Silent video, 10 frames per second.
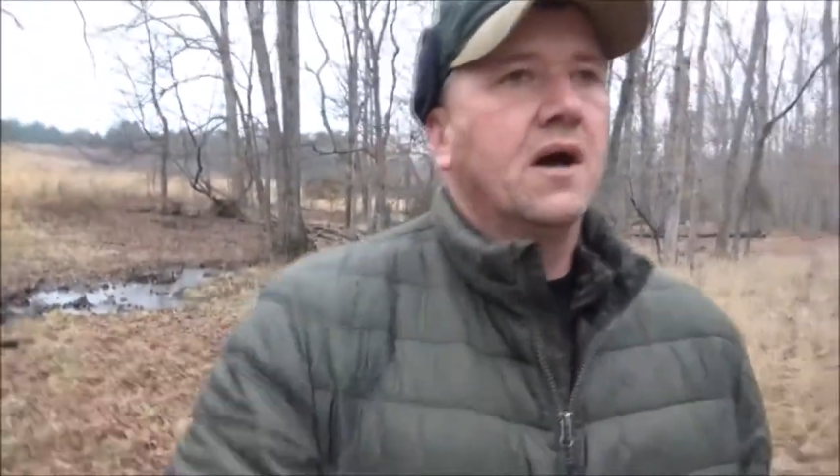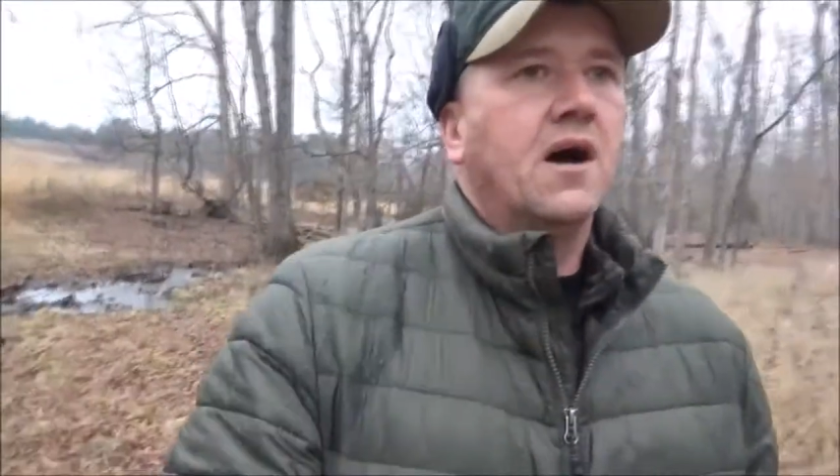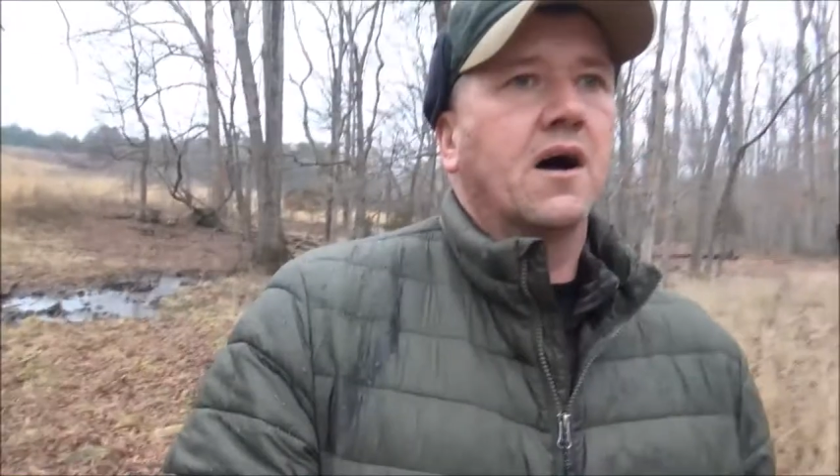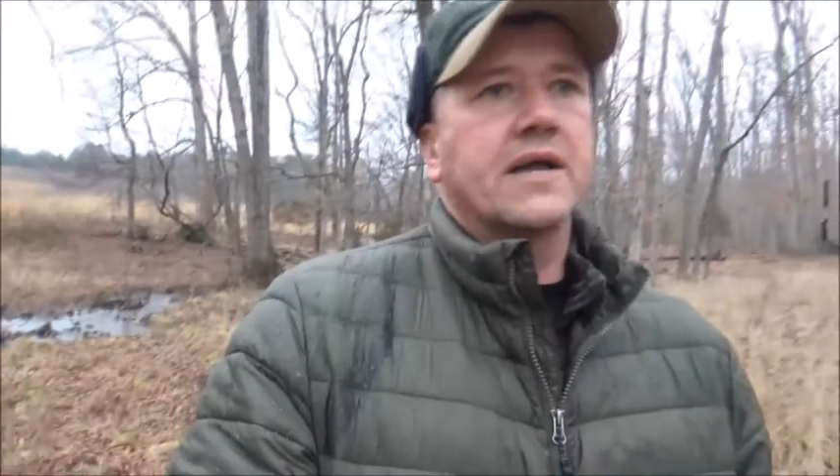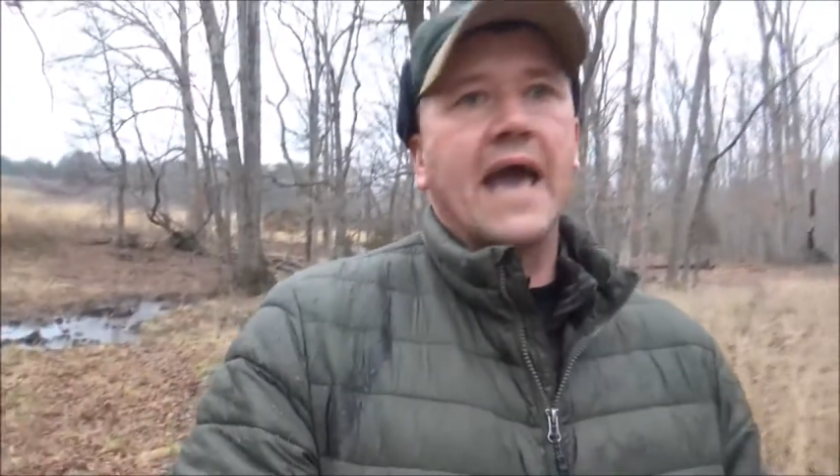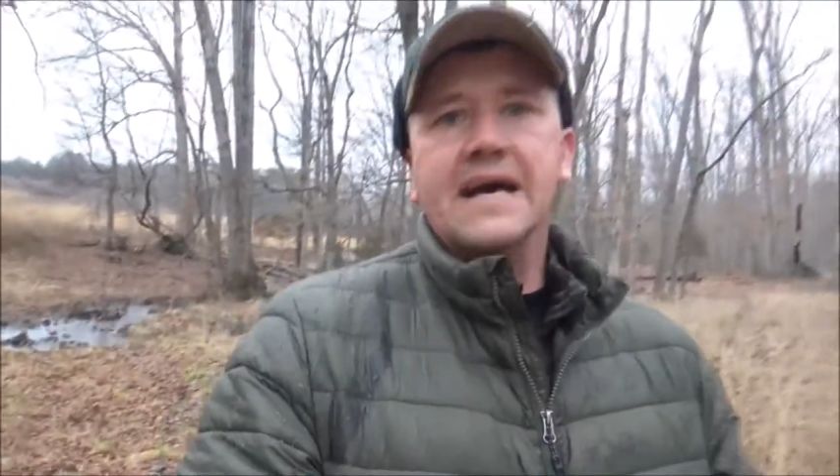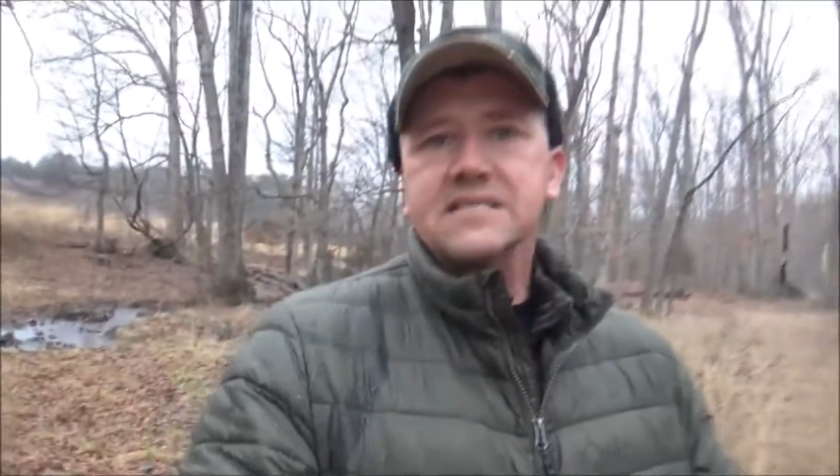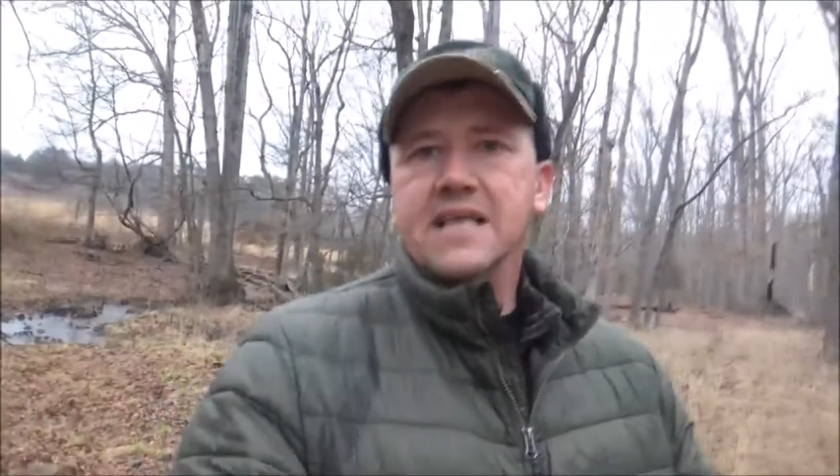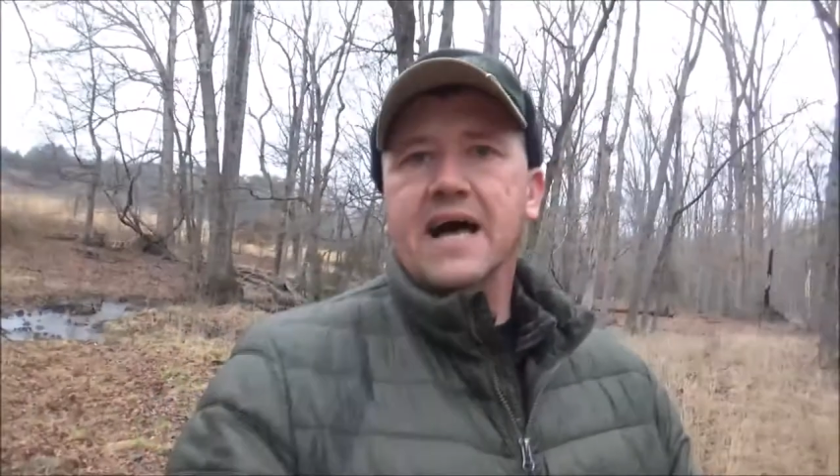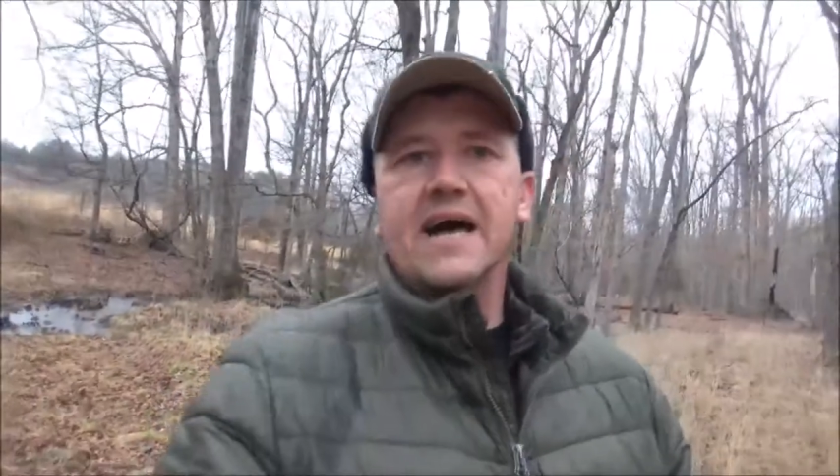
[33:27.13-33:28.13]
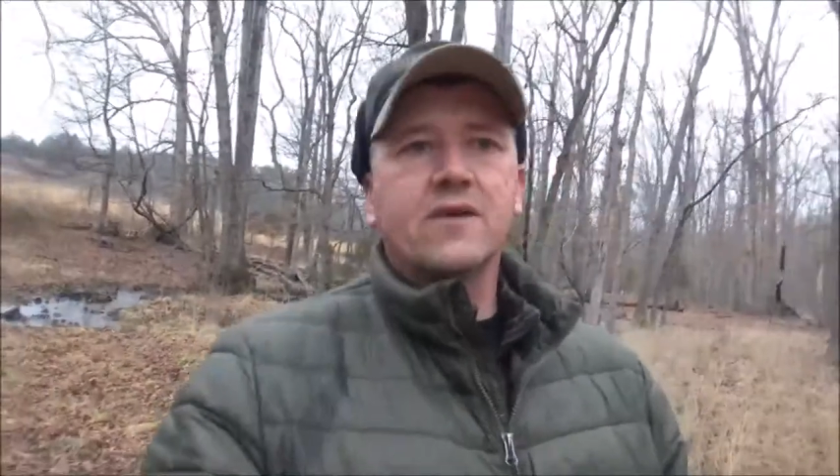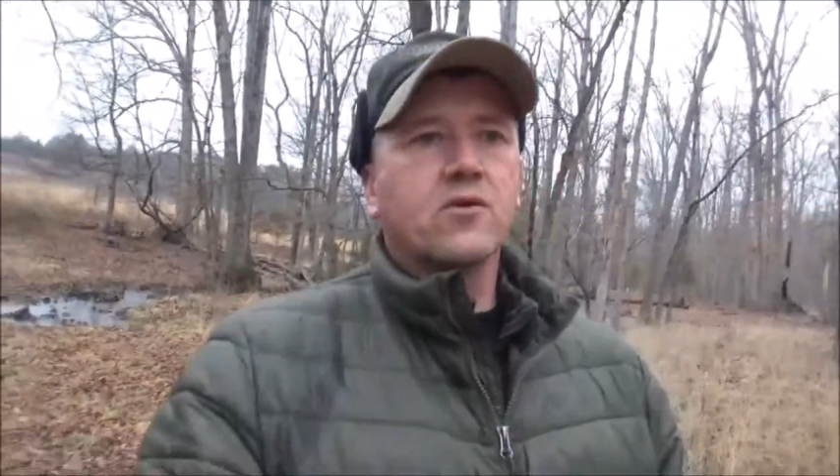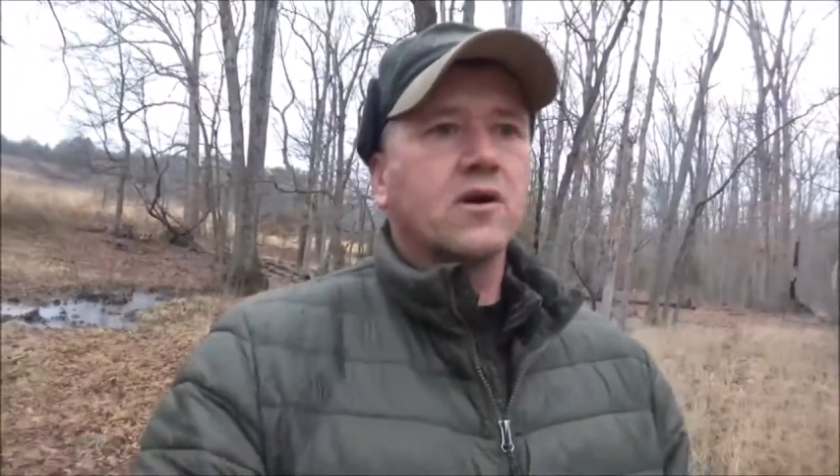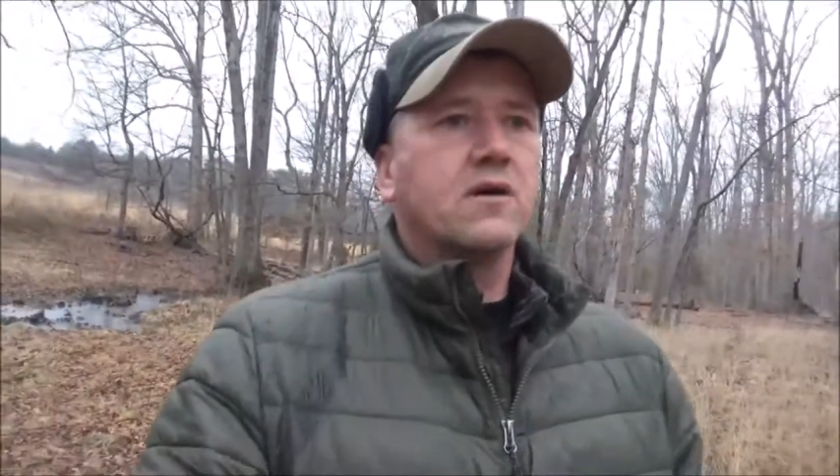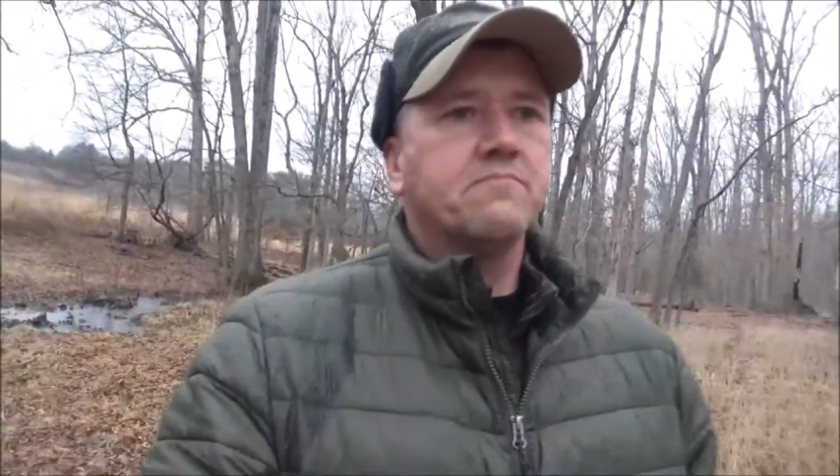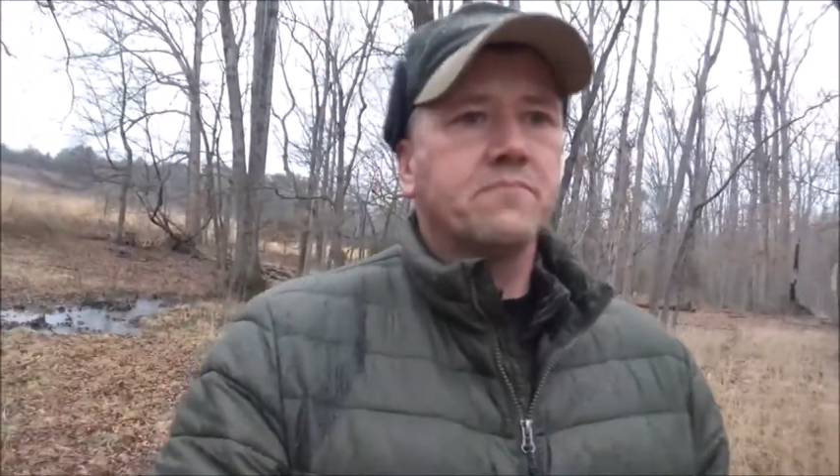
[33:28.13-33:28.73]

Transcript: a gas line or a